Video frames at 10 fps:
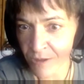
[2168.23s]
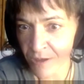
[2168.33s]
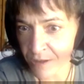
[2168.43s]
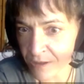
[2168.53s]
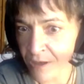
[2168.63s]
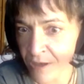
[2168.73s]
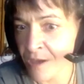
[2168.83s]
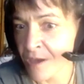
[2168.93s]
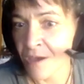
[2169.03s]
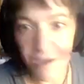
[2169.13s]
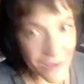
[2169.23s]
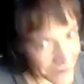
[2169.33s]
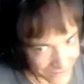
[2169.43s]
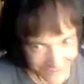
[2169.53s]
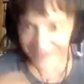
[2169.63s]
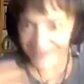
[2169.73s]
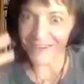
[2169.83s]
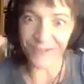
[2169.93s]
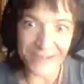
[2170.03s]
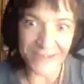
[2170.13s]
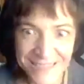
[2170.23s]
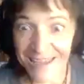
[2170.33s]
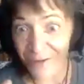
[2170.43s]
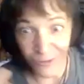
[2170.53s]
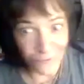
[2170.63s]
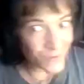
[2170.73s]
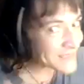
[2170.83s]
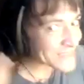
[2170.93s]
Like, and, now we're friends.